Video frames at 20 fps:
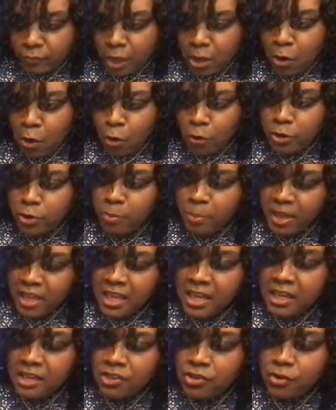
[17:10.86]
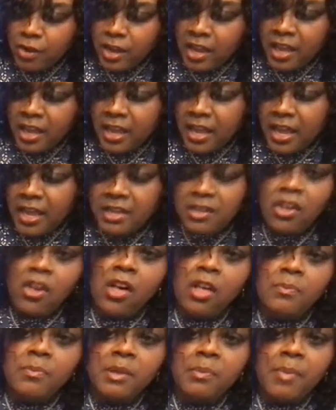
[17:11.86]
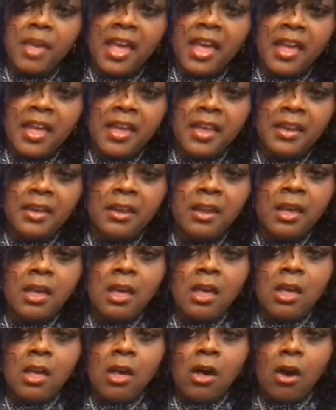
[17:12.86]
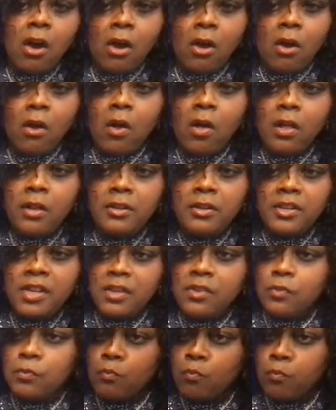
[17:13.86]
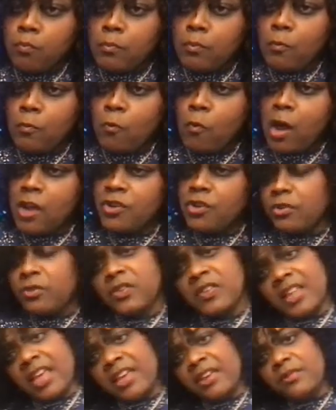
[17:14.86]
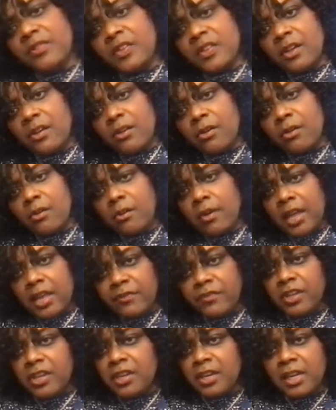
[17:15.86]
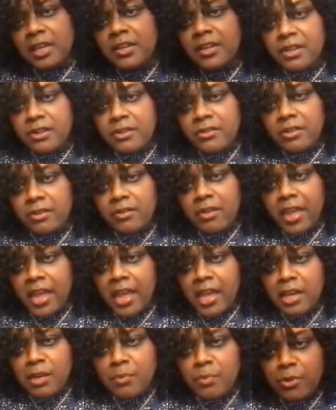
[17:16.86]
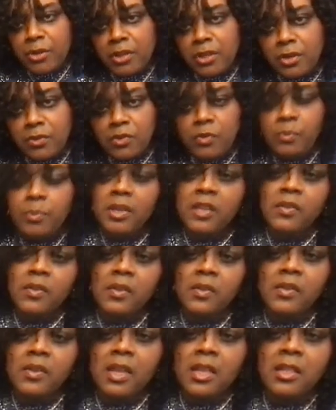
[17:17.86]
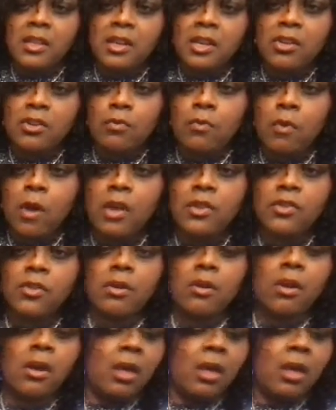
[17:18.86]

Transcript: or your baking tray and combi pan, are all dishwasher safe. So if you need to, you can put those pieces in the dishwasher.